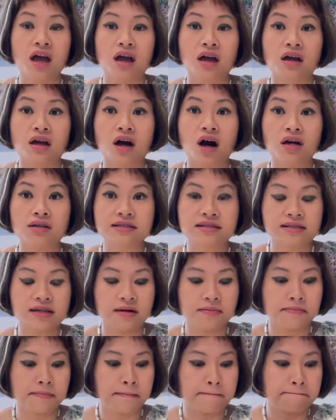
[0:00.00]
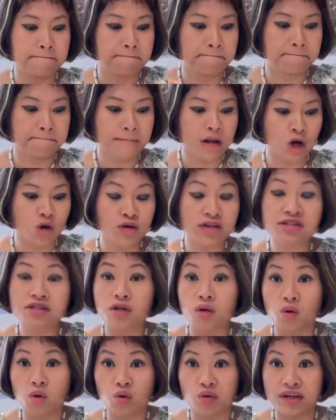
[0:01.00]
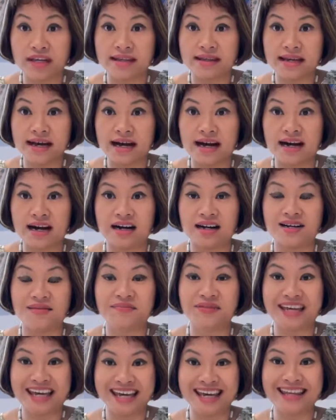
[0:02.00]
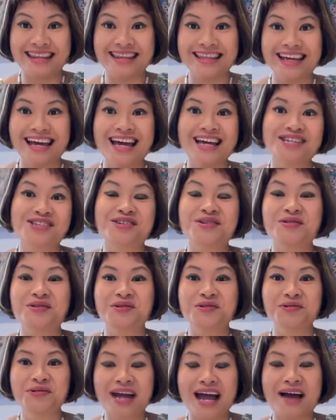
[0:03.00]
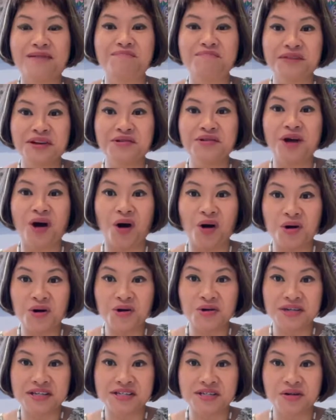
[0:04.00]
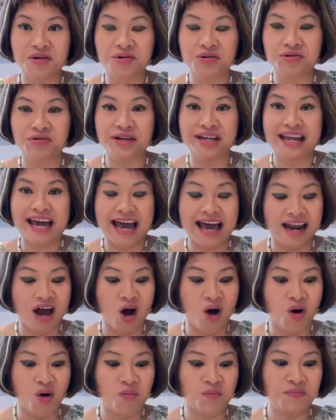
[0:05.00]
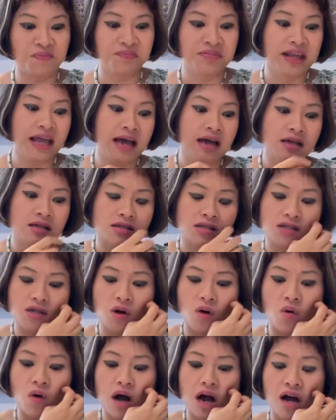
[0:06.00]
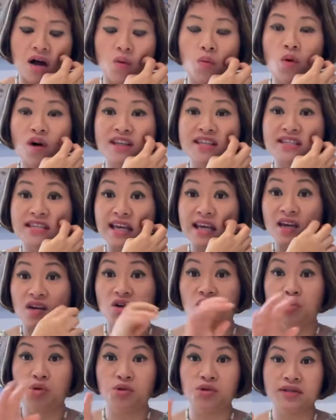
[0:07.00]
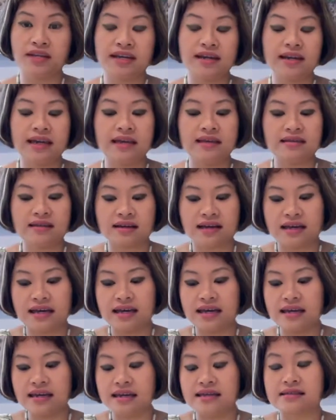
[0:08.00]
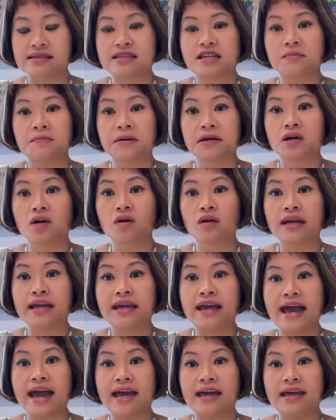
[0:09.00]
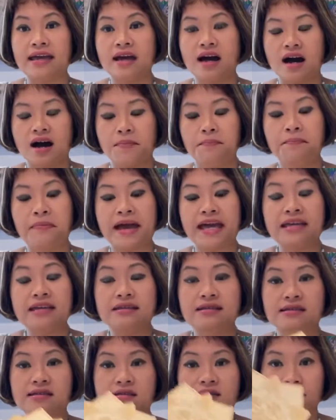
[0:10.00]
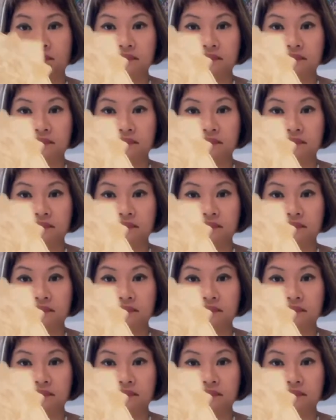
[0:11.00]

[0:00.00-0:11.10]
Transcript: custom crystal grid kit, so you can build your own crystal grid at home. So what's included in the kit is typically a base,